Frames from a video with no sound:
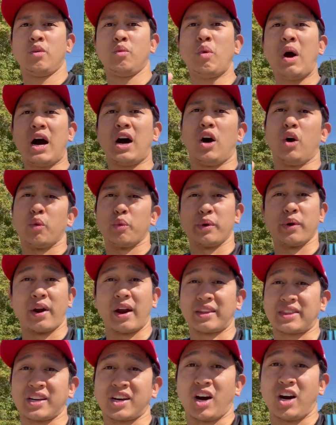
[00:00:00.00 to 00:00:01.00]
While we were
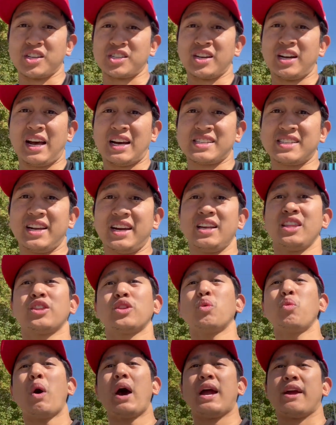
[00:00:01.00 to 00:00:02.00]
at the concert last night,
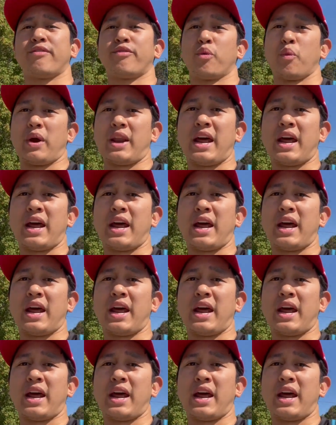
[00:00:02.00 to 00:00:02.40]
the wife went